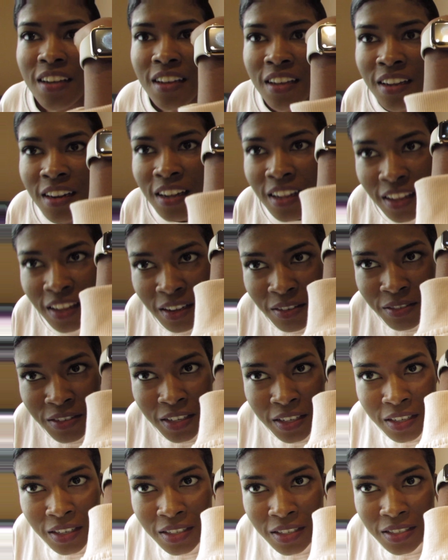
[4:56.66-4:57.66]
And I love
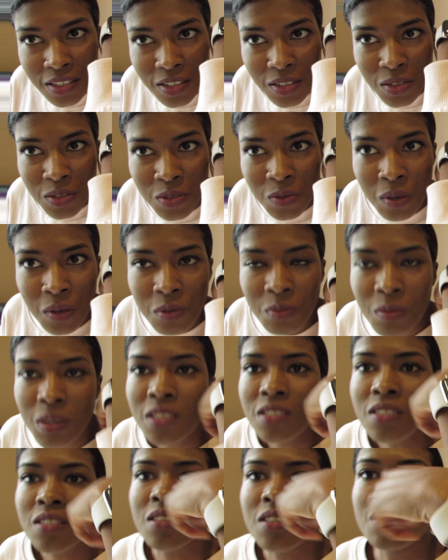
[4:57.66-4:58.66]
it because it goes well with my
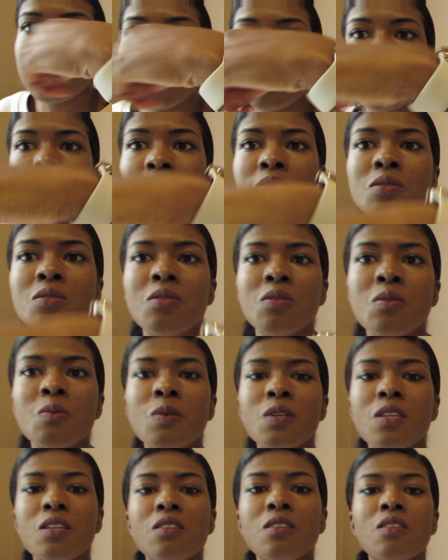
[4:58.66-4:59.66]
skin tone. Oh
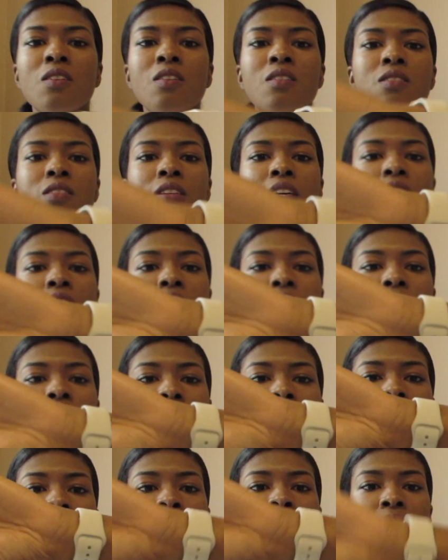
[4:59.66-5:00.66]
my goodness, yes, I
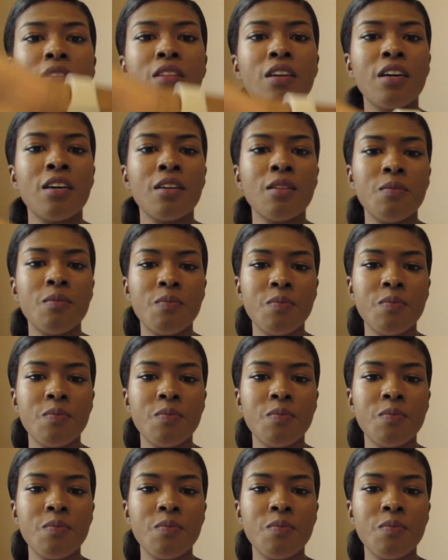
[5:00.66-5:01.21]
care about that.